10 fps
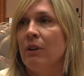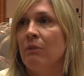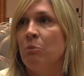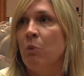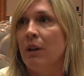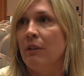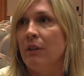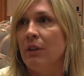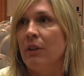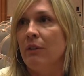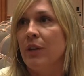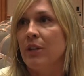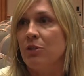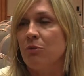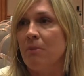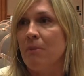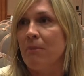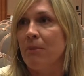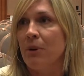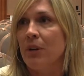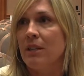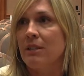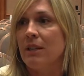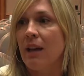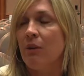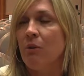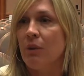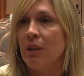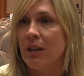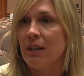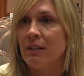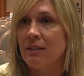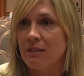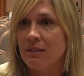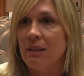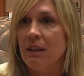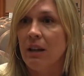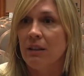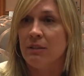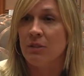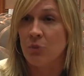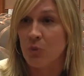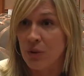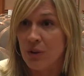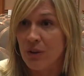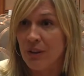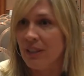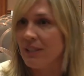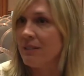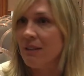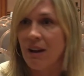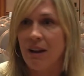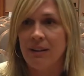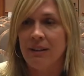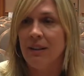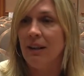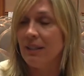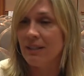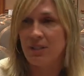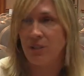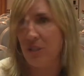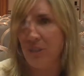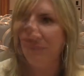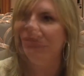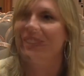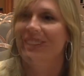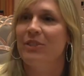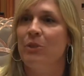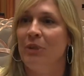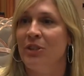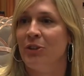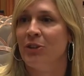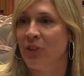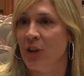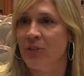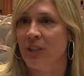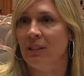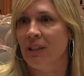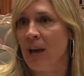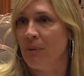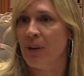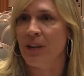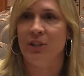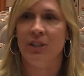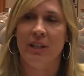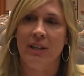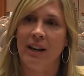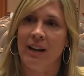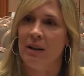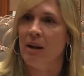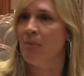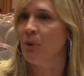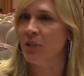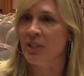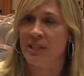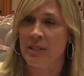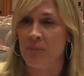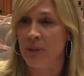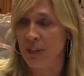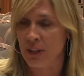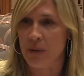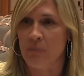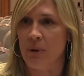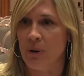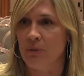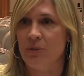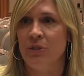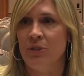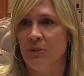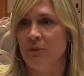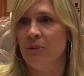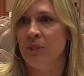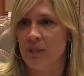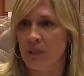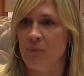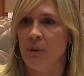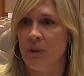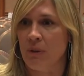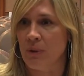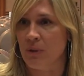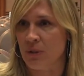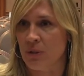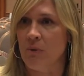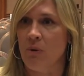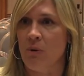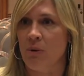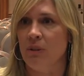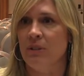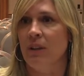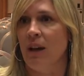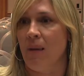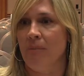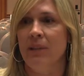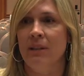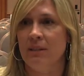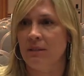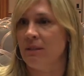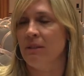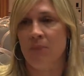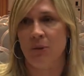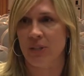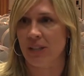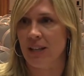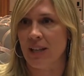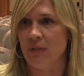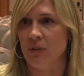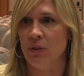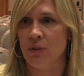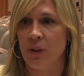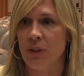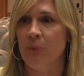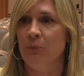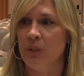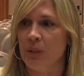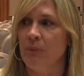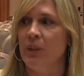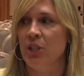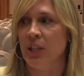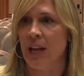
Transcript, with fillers: one of the things to remember is that hoarding is a disorder, it's not a decision. So research shows that collaboration and a multidisciplinary approach to dealing with a person who hoards is the most successful. So I think really reaching